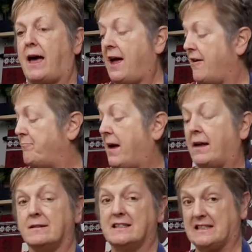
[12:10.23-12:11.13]
that have
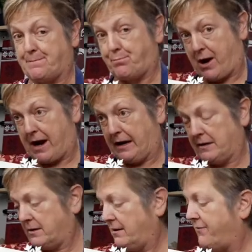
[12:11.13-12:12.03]
been
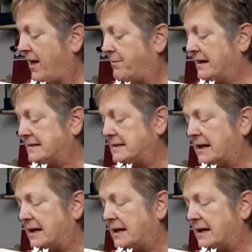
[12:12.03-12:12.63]
sprayed, if that makes